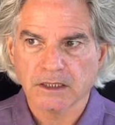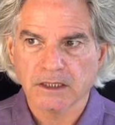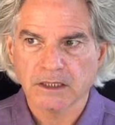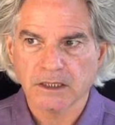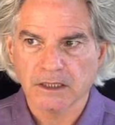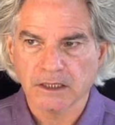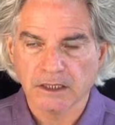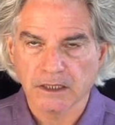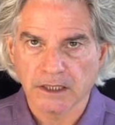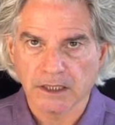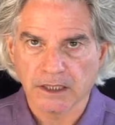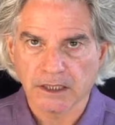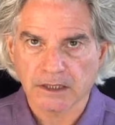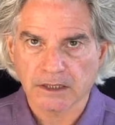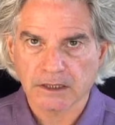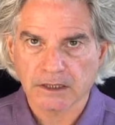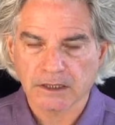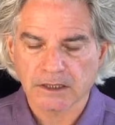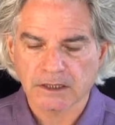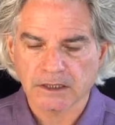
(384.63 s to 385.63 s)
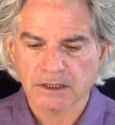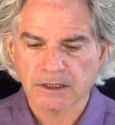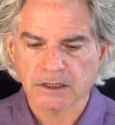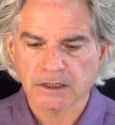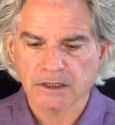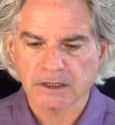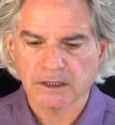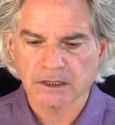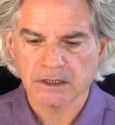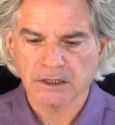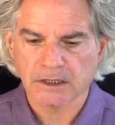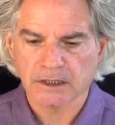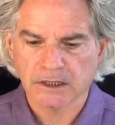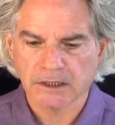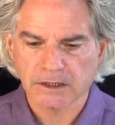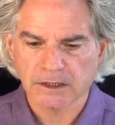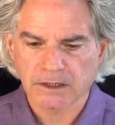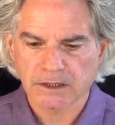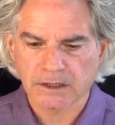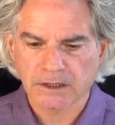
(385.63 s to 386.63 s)
index in
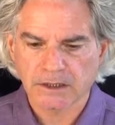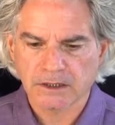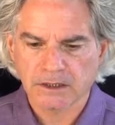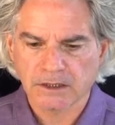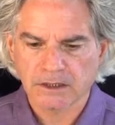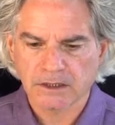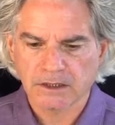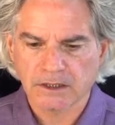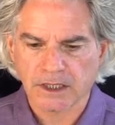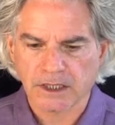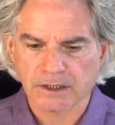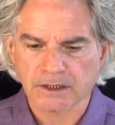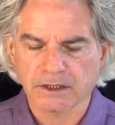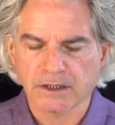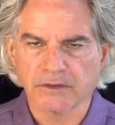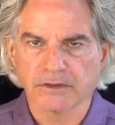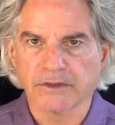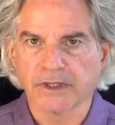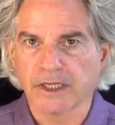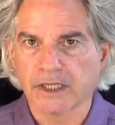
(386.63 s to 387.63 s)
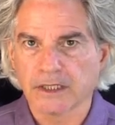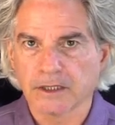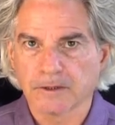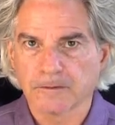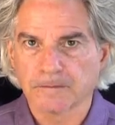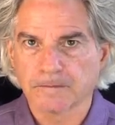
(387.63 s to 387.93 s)
this text array.